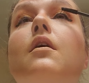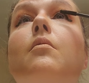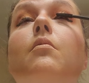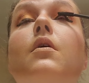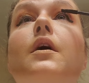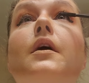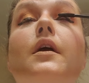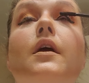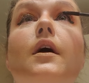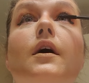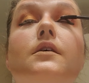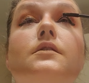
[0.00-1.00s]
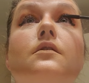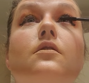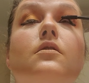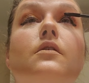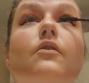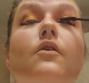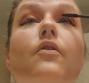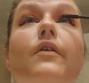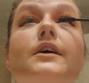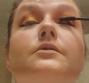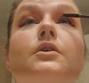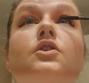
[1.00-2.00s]
But yeah, so
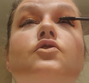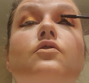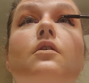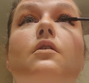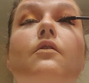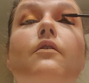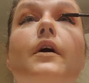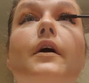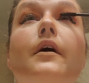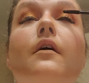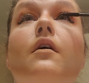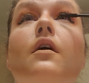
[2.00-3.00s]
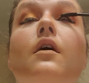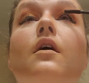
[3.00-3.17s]
that's my struggle there.